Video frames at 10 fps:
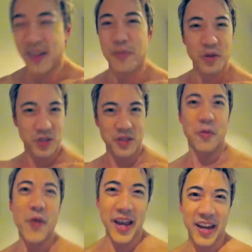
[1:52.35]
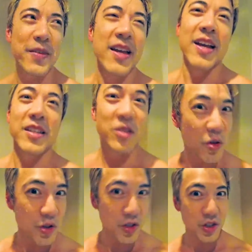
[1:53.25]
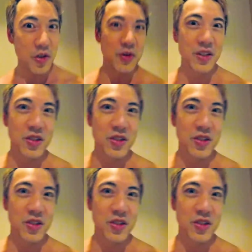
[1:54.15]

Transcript: most of the way. And so should you when you're